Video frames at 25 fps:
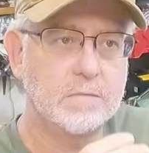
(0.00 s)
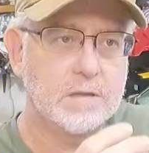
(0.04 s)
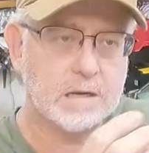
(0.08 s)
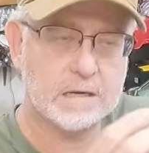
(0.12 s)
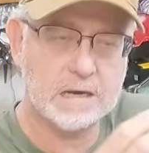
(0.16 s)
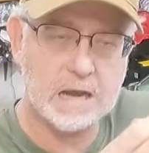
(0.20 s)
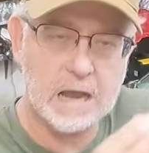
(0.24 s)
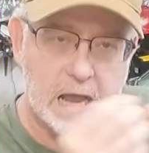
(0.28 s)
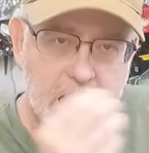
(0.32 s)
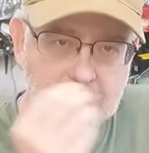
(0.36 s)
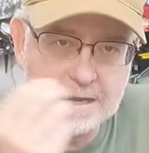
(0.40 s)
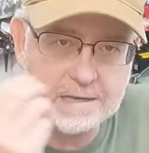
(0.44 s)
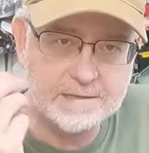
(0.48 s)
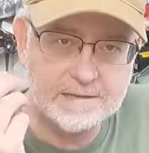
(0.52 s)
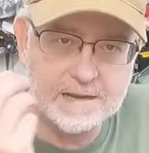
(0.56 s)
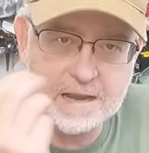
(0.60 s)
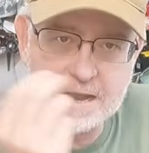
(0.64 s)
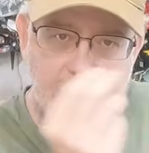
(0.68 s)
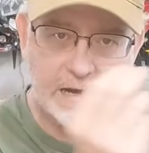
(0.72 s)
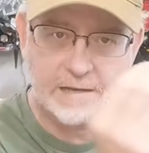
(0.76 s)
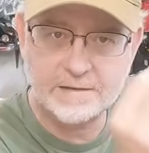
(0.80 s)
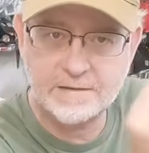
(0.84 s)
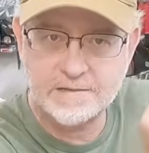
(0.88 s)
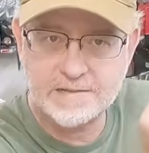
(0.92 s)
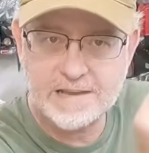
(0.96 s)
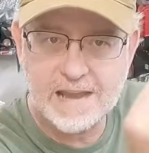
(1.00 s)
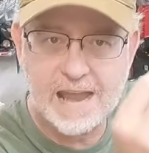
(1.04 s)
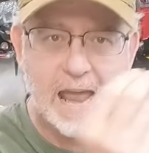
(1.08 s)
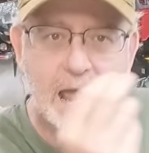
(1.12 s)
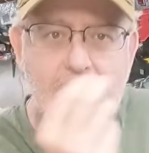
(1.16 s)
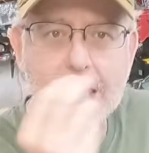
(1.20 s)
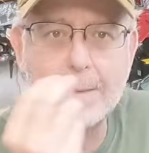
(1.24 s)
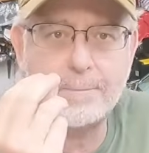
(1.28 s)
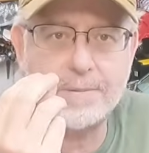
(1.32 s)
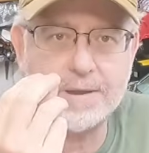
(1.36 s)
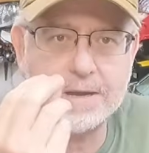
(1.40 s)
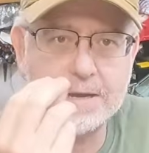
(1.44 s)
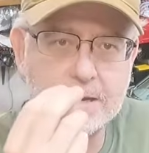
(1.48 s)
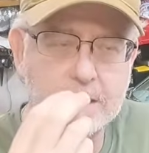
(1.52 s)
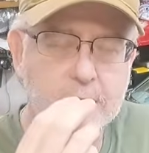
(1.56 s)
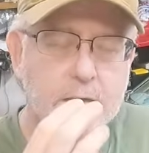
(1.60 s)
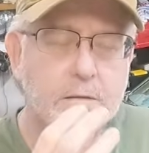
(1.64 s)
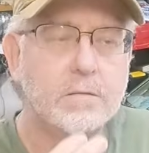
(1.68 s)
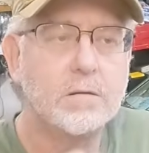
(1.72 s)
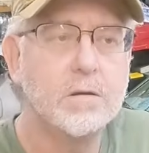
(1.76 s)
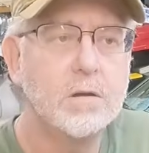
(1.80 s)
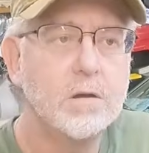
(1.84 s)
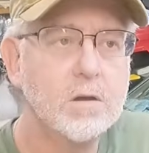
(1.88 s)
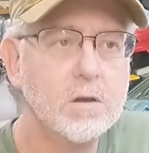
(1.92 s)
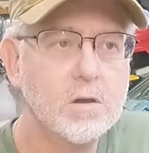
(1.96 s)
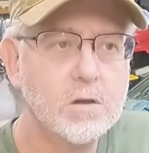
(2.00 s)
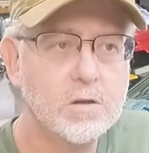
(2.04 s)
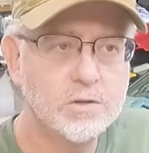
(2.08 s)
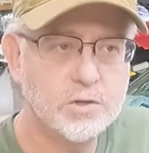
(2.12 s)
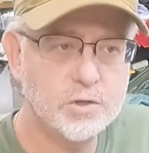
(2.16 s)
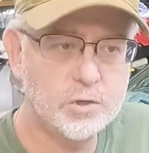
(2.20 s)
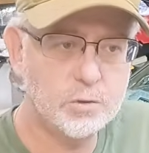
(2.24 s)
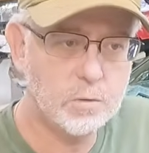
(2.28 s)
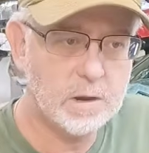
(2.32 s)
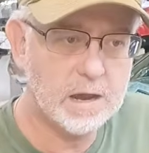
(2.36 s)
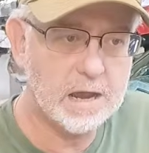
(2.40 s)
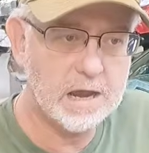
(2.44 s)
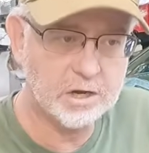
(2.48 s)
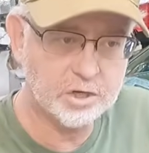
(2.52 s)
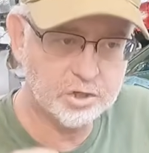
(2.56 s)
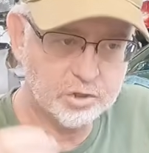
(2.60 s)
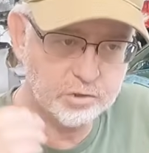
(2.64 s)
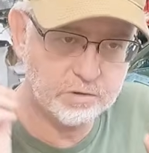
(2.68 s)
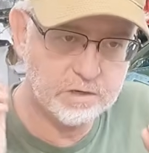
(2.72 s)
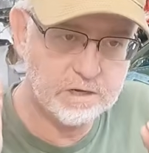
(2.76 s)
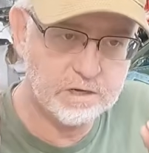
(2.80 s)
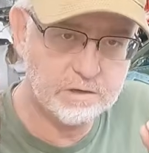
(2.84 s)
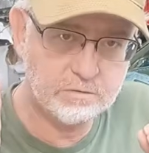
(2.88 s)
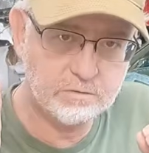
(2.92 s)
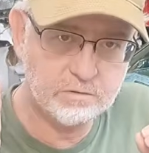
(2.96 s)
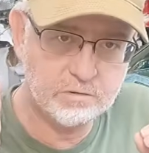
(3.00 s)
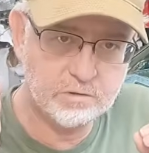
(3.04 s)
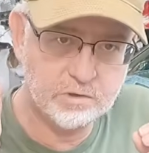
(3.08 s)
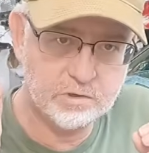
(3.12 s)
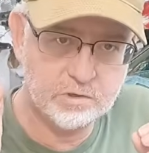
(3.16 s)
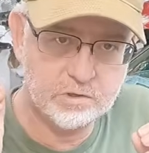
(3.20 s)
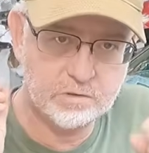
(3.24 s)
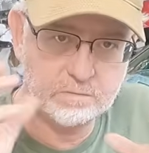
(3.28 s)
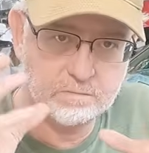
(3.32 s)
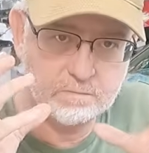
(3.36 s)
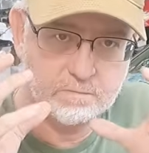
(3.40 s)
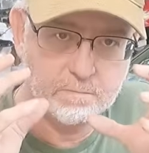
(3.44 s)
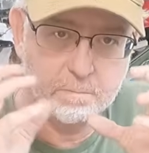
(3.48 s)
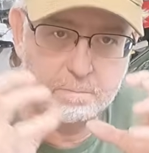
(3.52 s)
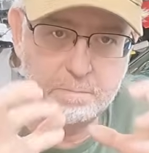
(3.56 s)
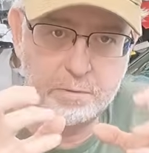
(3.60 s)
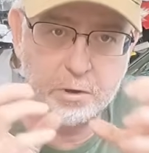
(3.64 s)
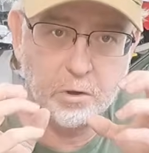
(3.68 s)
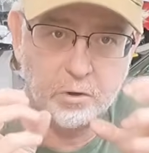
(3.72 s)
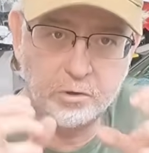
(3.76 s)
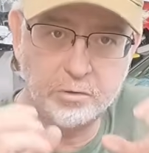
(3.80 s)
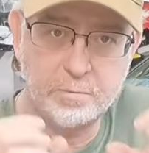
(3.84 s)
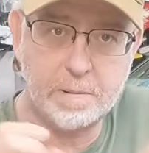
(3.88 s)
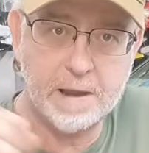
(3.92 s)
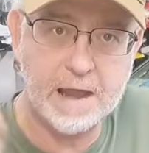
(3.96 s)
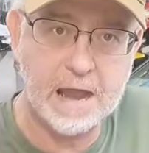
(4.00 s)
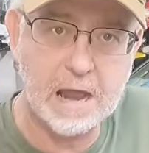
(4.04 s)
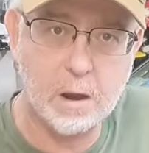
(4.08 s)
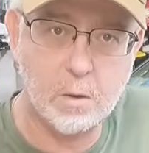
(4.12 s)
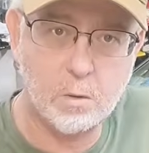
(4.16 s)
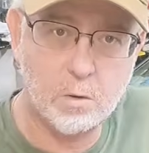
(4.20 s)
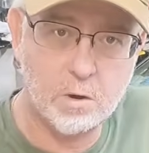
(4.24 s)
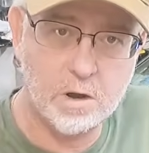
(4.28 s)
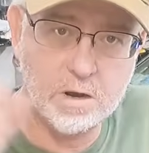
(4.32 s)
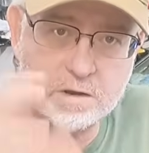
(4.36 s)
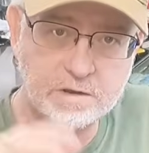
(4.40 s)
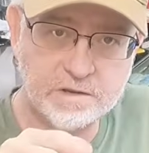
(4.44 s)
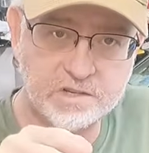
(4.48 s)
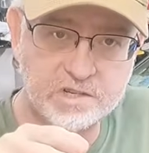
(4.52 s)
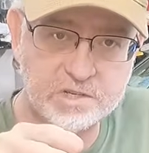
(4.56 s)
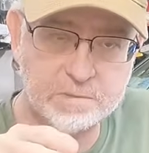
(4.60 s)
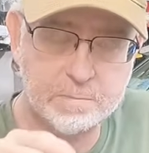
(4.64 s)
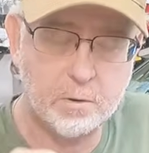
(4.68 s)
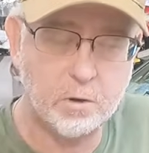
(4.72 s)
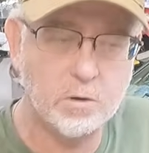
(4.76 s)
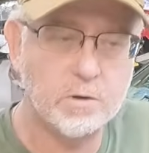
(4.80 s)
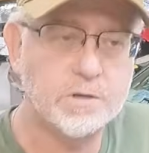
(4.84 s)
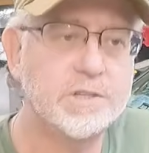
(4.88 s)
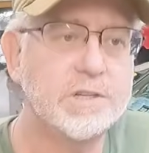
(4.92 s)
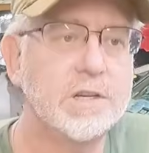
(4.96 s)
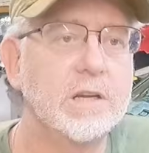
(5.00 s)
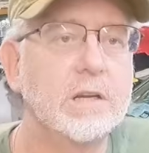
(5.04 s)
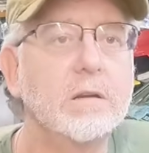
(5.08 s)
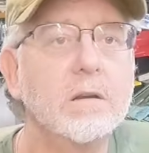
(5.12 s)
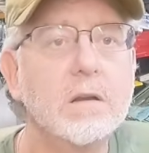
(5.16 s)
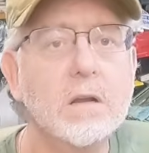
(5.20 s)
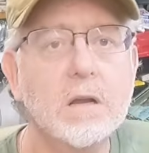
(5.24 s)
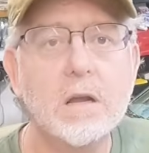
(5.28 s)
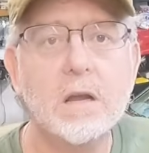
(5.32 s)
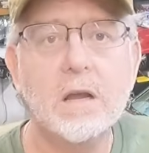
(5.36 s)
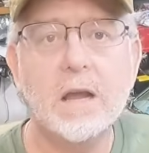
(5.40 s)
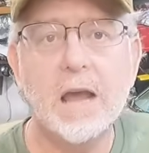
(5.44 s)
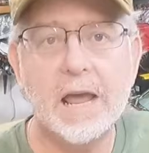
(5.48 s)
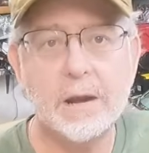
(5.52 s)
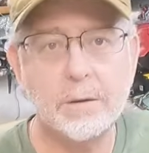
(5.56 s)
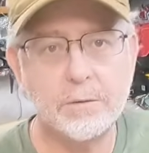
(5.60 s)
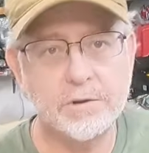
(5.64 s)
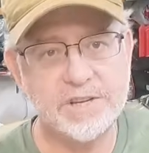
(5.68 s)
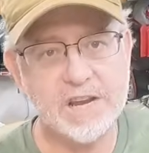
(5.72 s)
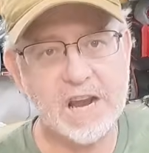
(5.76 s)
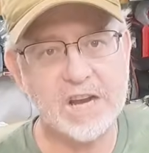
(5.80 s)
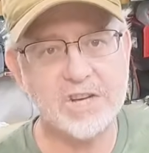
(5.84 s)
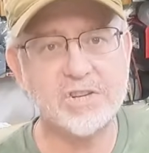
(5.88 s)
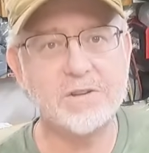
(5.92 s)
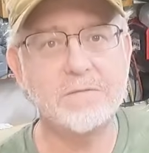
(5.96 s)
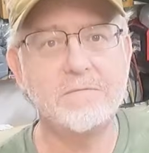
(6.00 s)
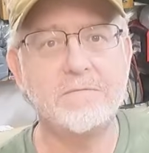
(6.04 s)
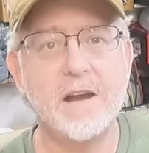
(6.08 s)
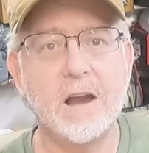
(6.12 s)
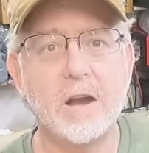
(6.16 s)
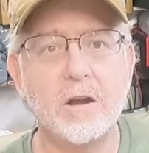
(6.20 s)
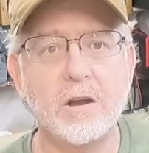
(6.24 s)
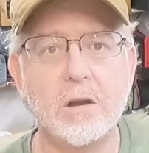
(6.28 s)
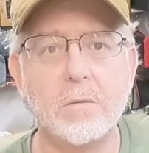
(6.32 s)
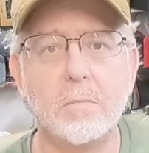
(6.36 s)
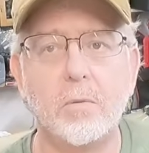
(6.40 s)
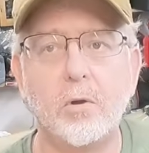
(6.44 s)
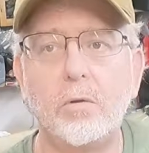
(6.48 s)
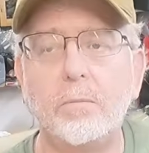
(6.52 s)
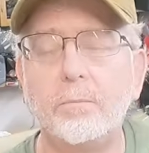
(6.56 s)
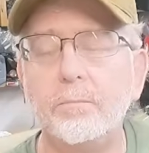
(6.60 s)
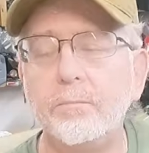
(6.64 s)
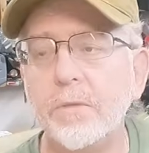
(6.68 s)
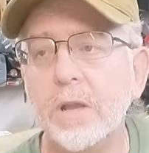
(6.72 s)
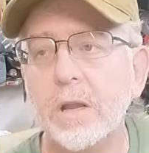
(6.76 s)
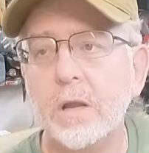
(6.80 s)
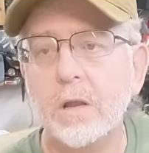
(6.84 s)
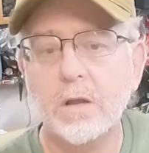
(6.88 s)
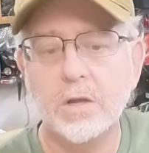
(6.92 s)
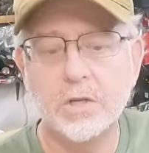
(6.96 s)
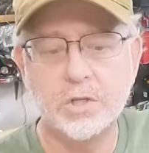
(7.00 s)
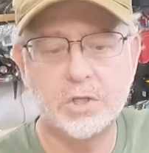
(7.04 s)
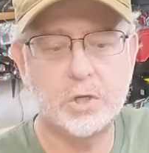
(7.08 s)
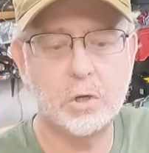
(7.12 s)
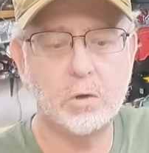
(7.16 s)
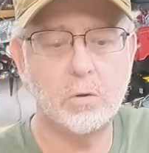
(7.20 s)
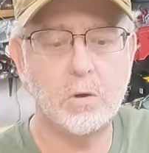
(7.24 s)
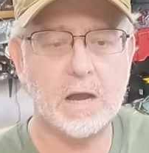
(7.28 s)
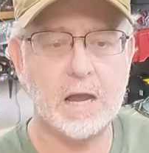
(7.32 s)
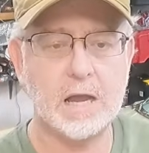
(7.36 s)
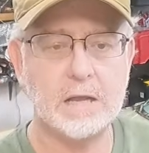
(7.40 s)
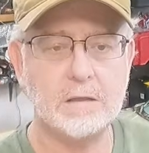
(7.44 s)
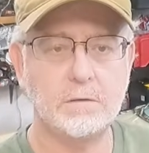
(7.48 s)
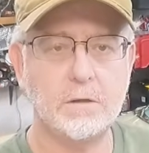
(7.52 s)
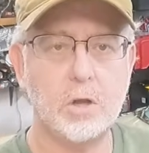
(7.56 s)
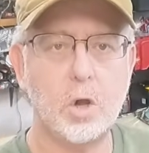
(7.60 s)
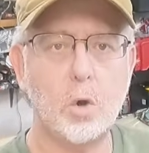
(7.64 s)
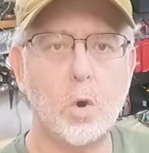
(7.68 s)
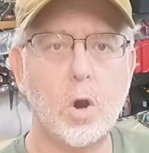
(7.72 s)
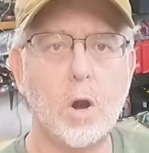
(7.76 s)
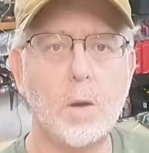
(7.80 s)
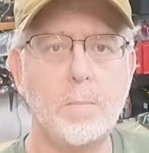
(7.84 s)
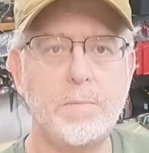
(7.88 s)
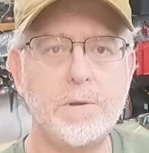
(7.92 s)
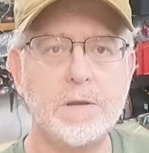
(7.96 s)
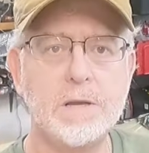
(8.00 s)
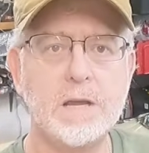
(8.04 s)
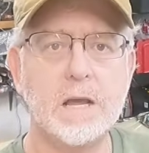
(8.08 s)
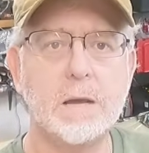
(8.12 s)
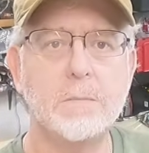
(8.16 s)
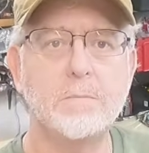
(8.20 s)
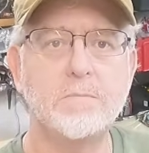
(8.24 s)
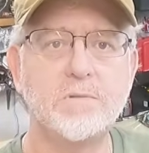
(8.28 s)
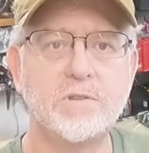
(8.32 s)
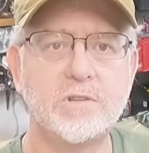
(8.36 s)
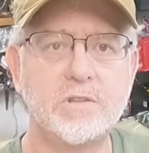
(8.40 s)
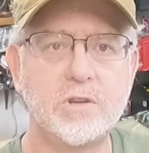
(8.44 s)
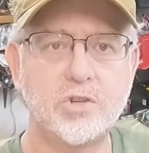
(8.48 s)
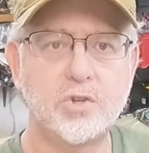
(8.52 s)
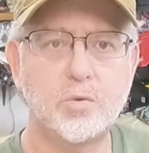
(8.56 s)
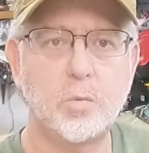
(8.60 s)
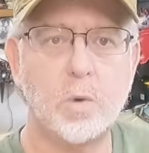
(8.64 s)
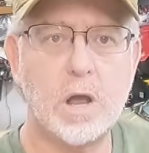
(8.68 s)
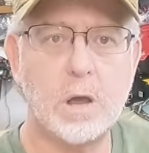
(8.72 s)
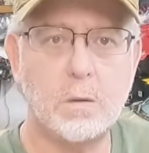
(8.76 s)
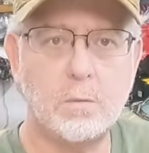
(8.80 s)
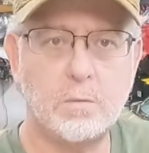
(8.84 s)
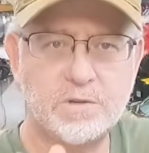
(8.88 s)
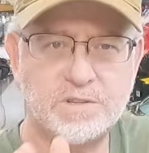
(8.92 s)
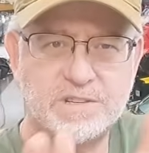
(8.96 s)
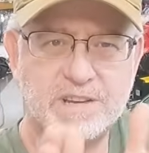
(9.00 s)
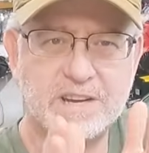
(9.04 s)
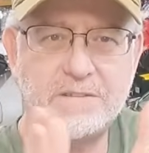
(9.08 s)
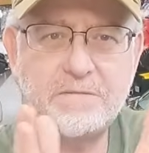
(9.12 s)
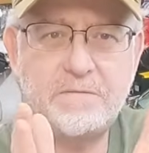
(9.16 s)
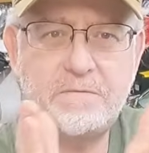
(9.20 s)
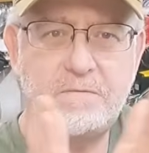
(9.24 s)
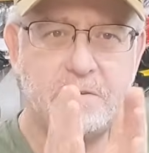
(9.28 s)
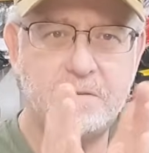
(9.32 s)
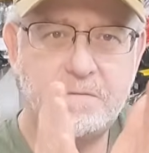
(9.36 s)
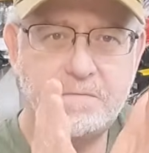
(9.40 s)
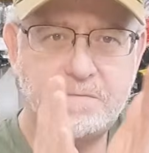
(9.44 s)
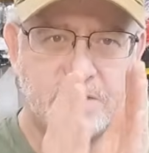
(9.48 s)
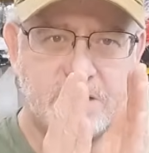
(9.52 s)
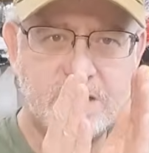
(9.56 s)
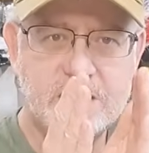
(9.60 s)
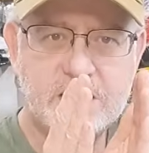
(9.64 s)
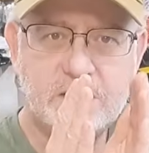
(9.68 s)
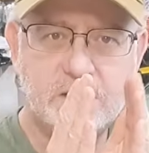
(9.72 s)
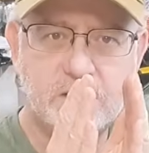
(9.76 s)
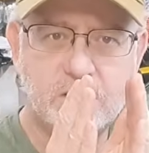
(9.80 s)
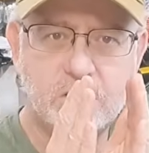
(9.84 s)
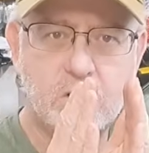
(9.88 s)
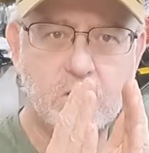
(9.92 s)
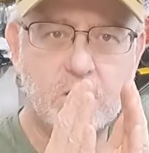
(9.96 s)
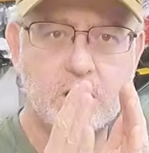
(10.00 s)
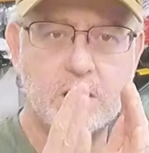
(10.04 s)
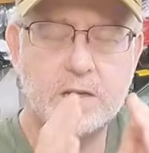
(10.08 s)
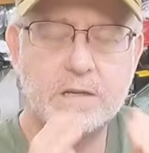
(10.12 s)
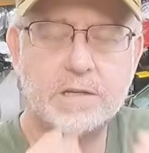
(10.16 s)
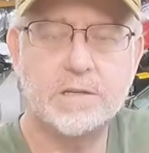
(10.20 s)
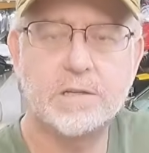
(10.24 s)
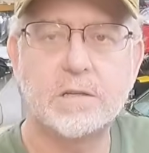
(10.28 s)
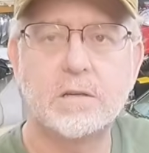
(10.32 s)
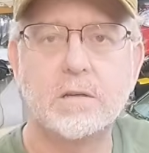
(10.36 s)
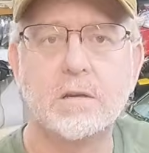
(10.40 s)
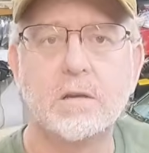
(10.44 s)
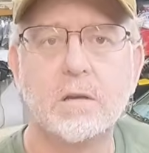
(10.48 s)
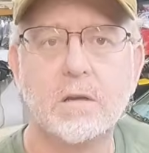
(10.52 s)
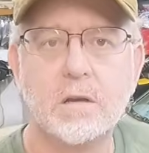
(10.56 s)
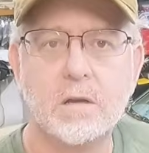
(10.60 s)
the contact is happening to actually build power and disperse it. And it was actually variable. So at low RPMs, the dwell was like 15 degrees.